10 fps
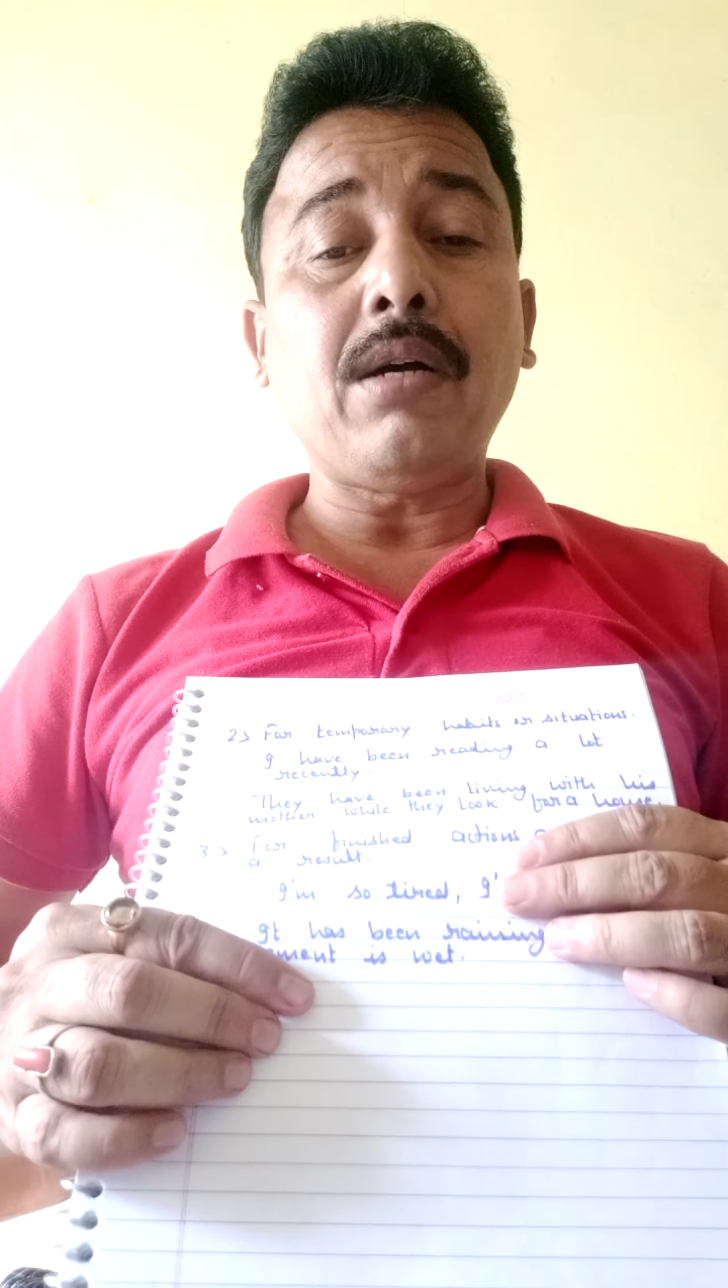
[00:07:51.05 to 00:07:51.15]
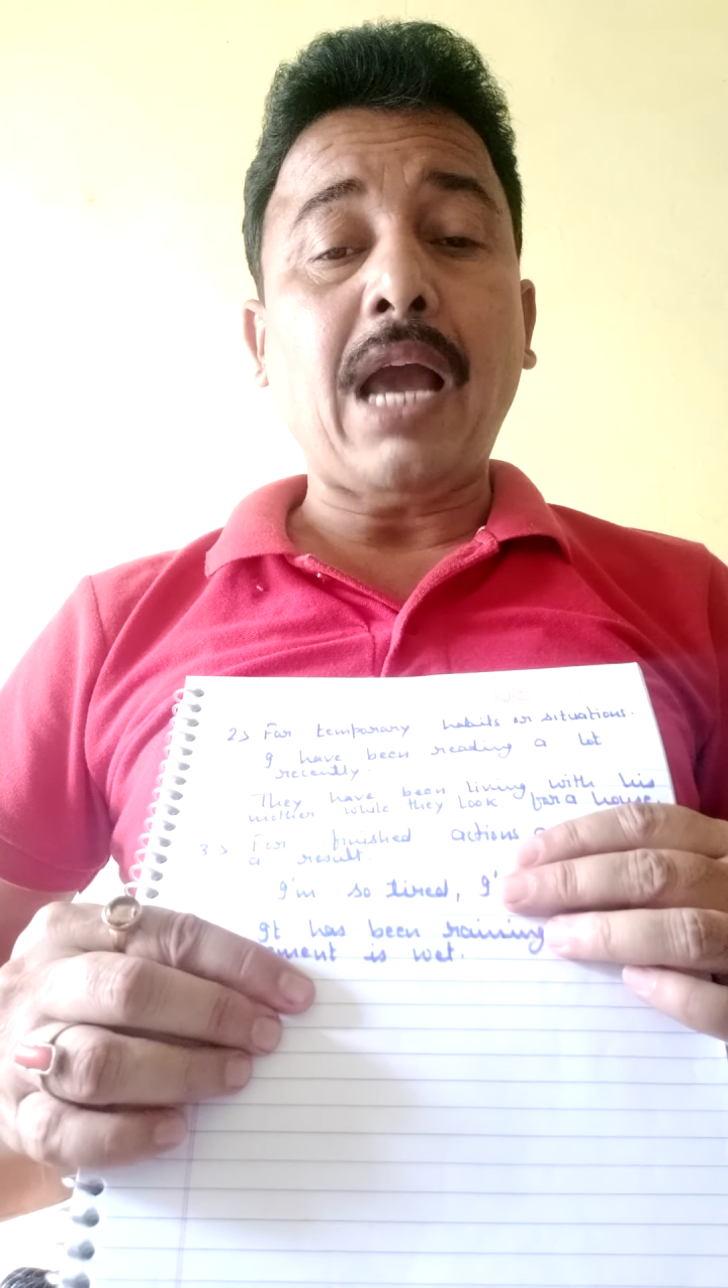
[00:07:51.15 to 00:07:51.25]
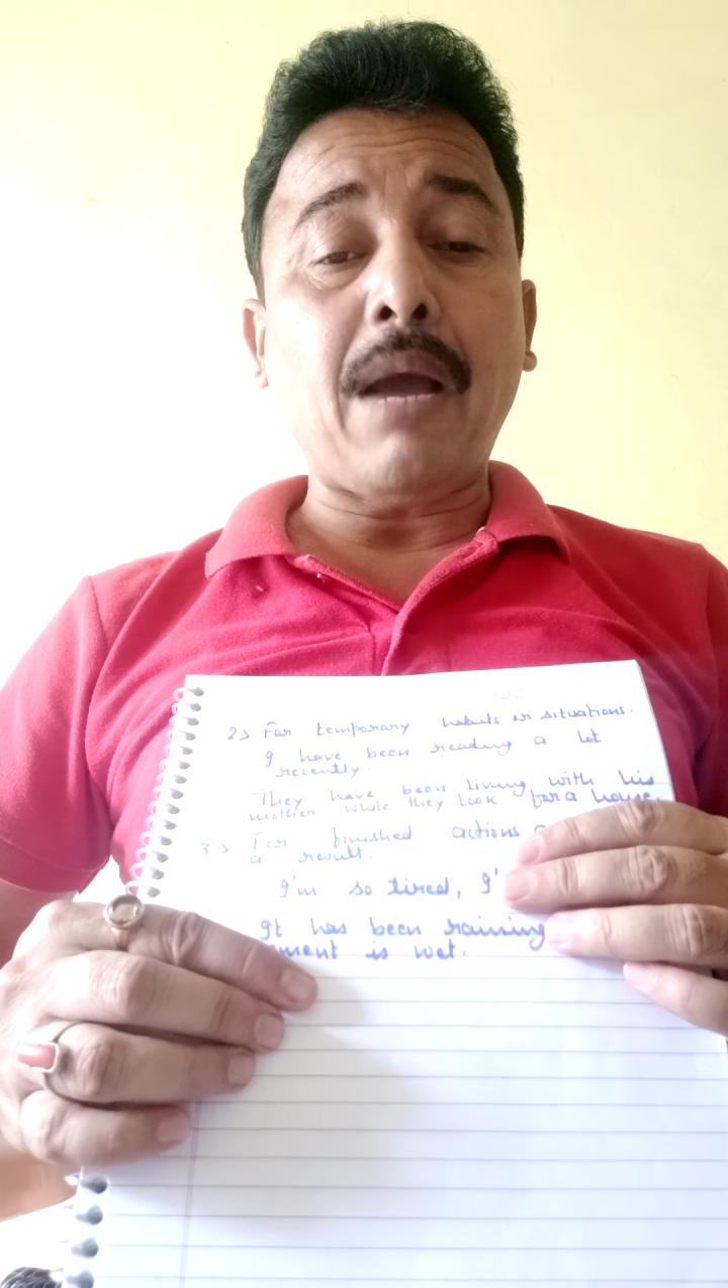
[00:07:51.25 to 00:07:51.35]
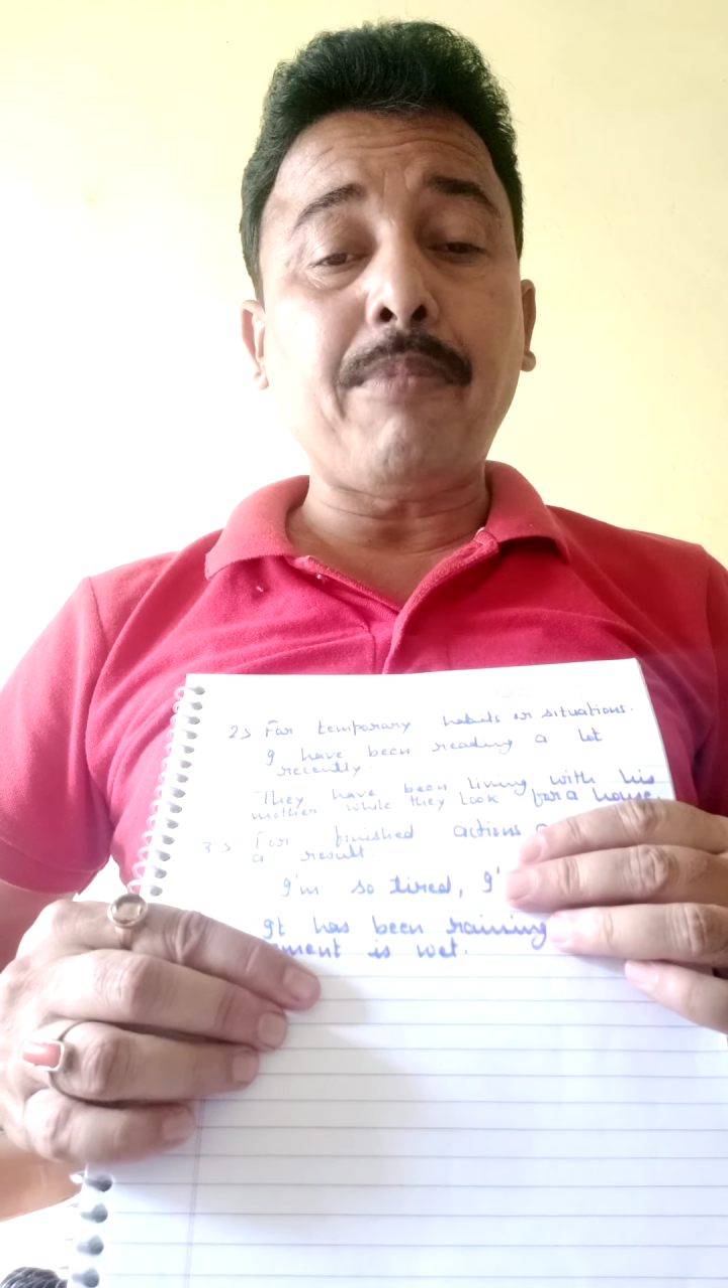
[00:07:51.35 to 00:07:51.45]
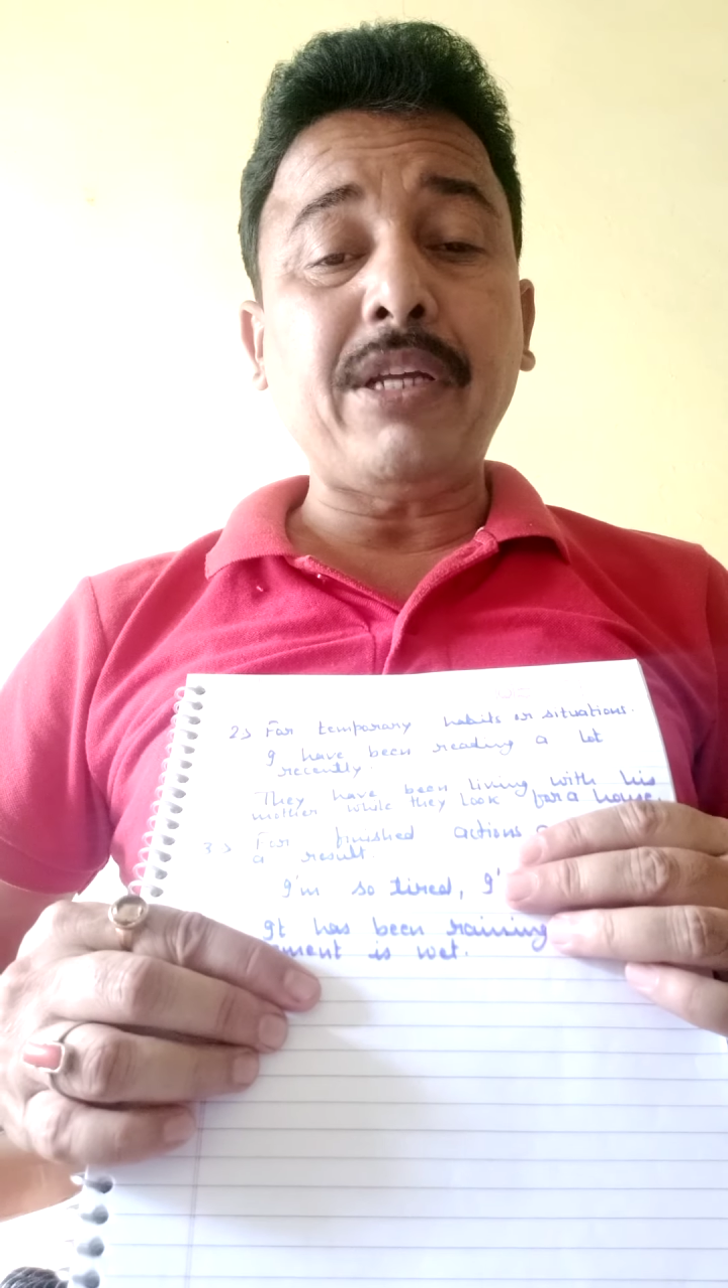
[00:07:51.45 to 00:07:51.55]

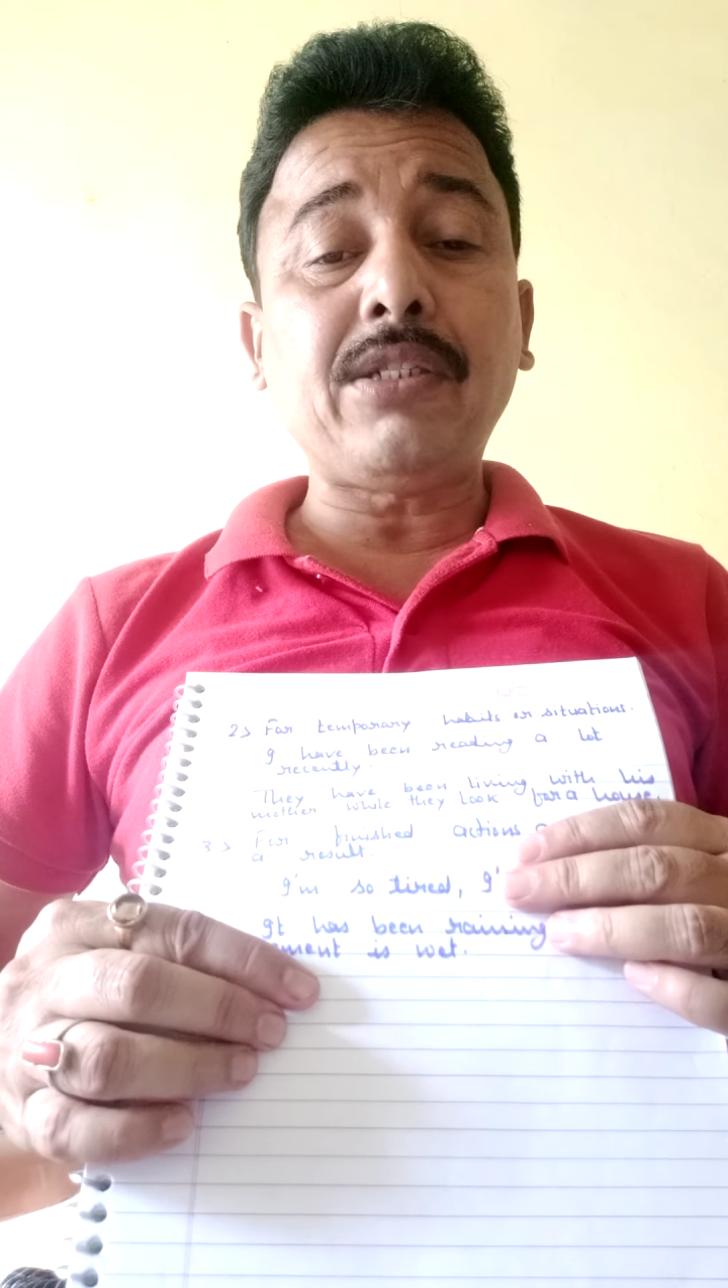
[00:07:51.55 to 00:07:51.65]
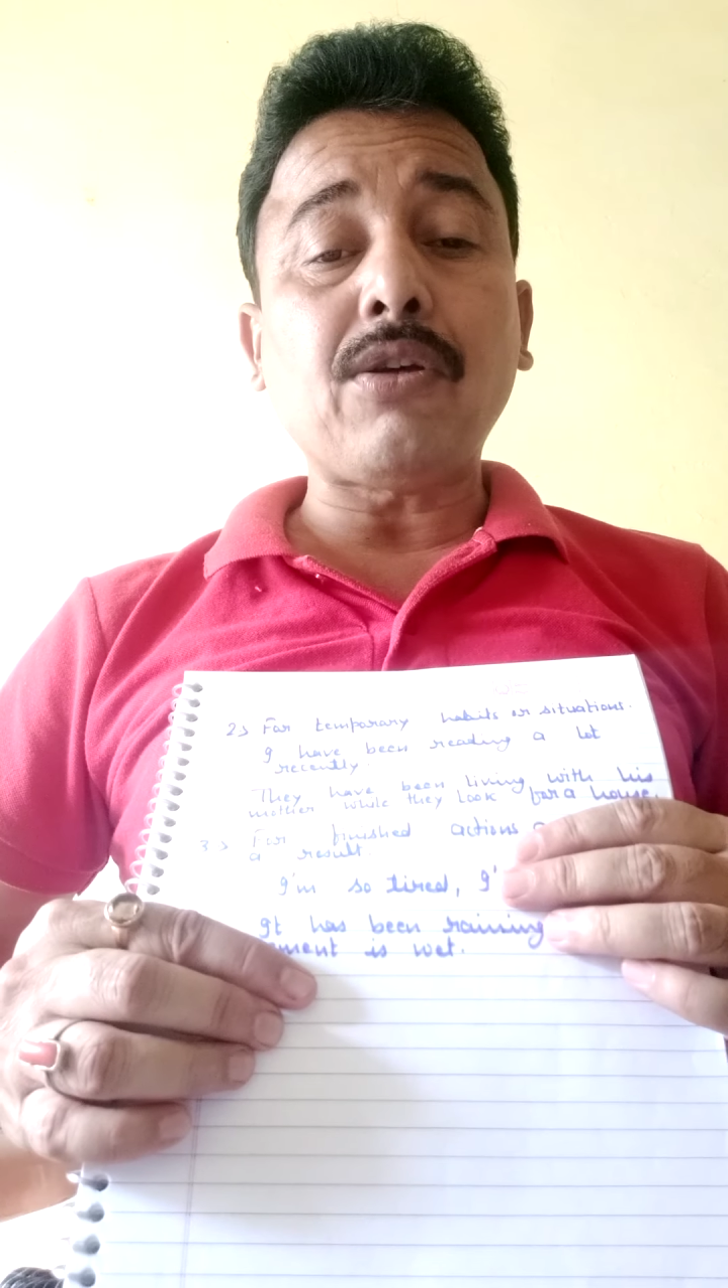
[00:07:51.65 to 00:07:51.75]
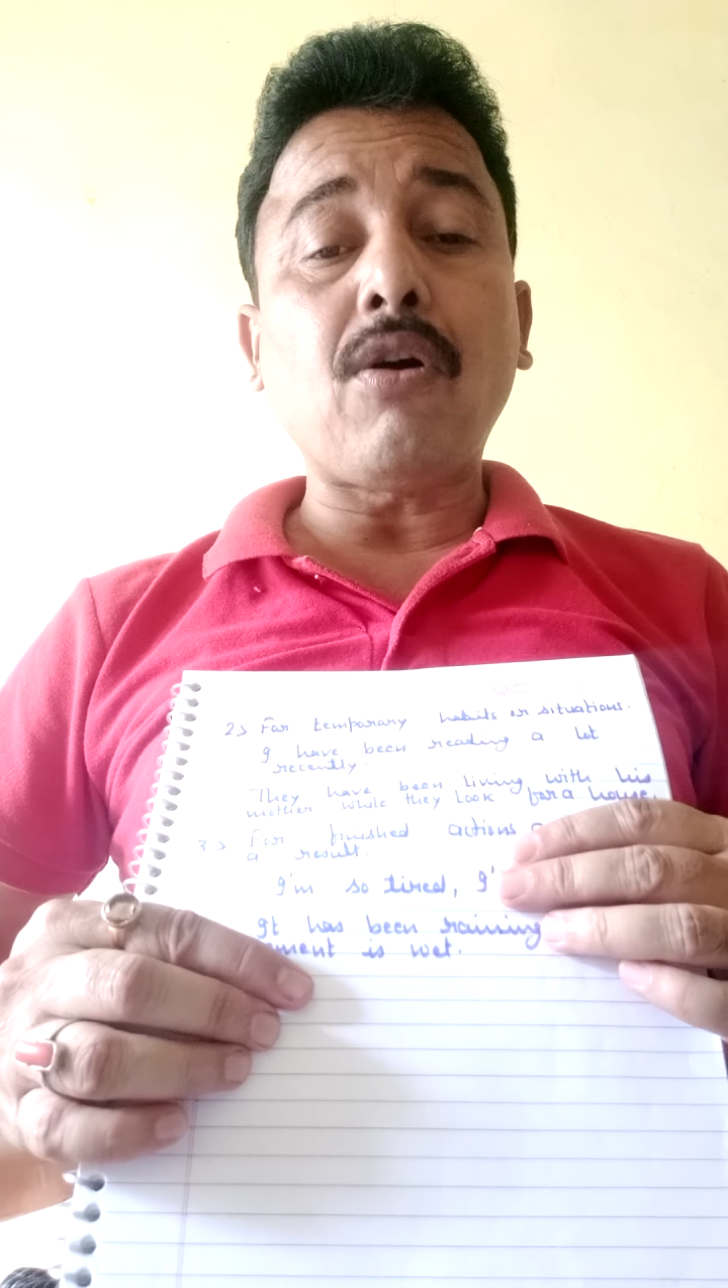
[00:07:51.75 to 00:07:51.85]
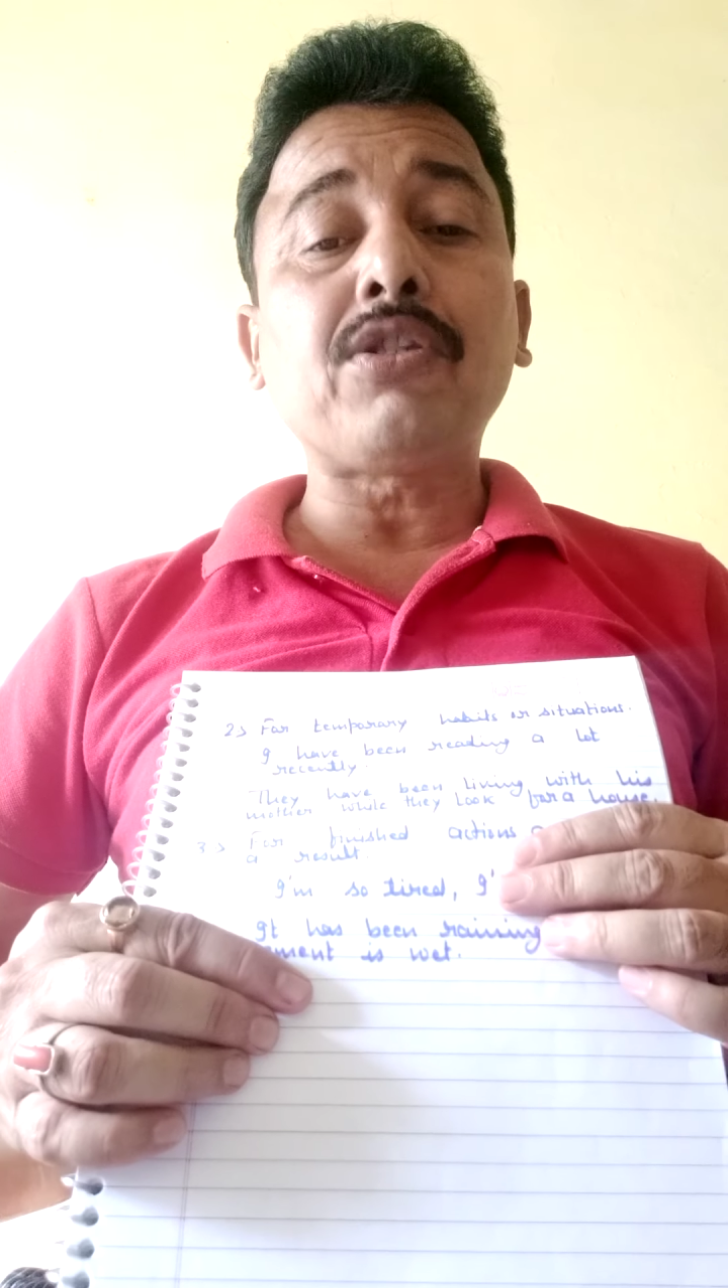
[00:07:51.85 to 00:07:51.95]
habits or